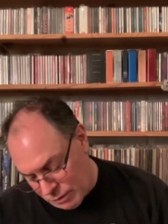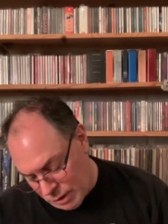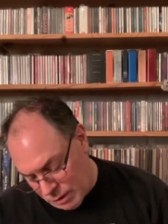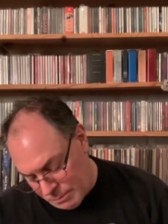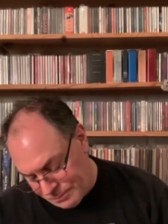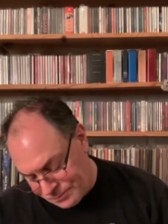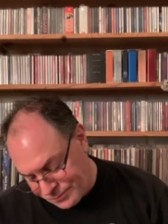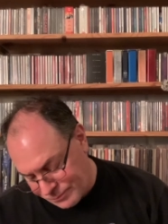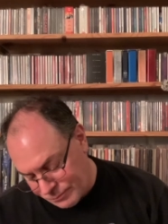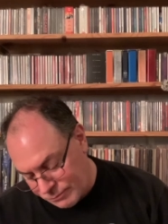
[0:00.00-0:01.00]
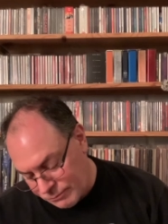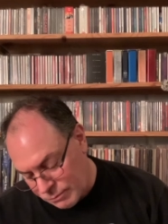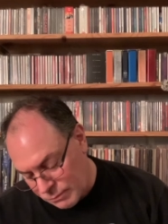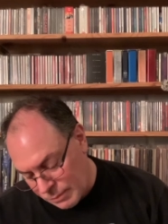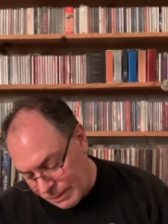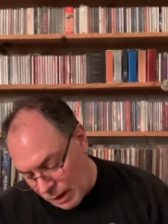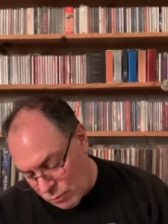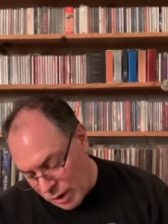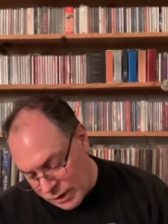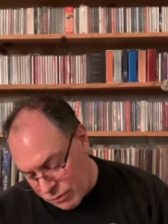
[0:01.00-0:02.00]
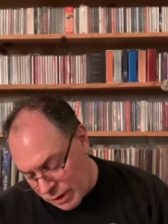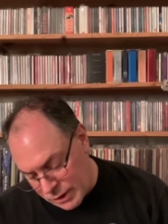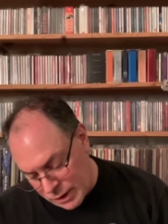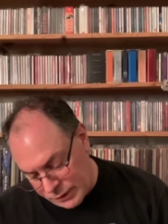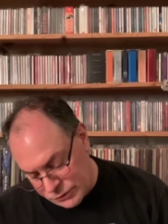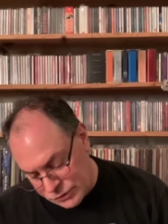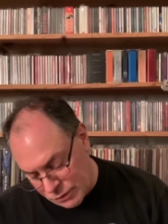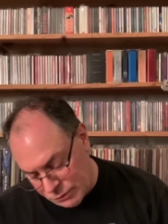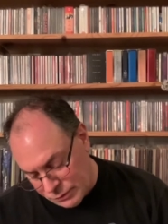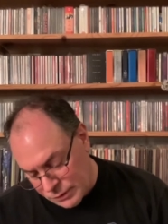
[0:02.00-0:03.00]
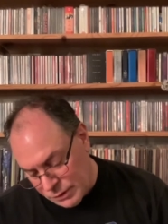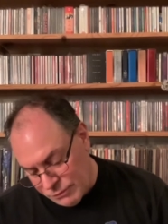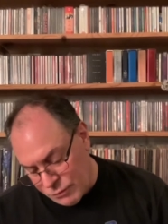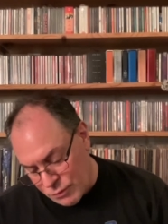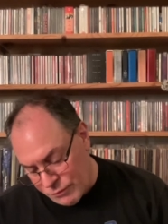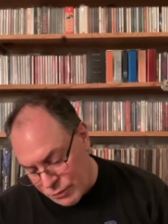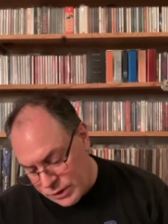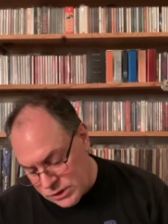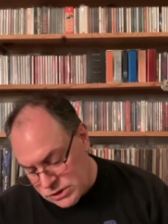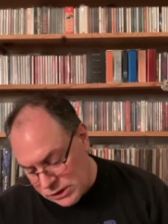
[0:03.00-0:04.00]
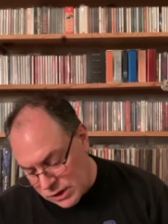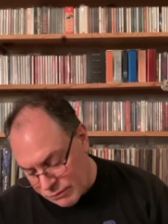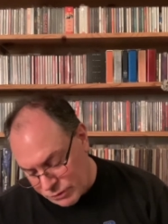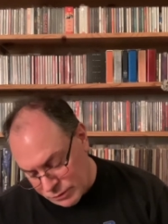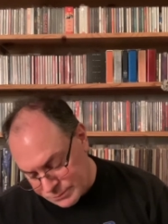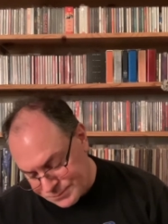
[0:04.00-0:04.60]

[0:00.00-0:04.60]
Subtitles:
a writing credit on here. So for Easy Lover.